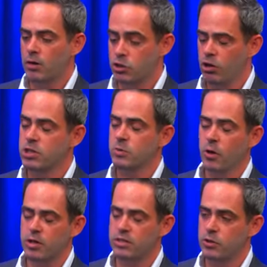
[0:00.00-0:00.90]
construction
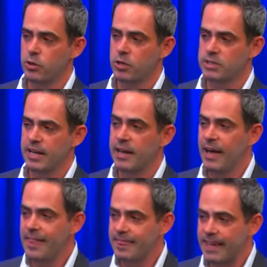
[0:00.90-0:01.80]
workers in New York State,
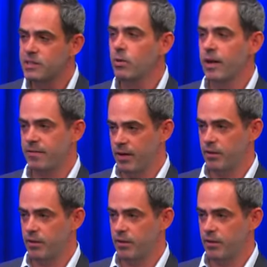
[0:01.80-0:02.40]
they don't have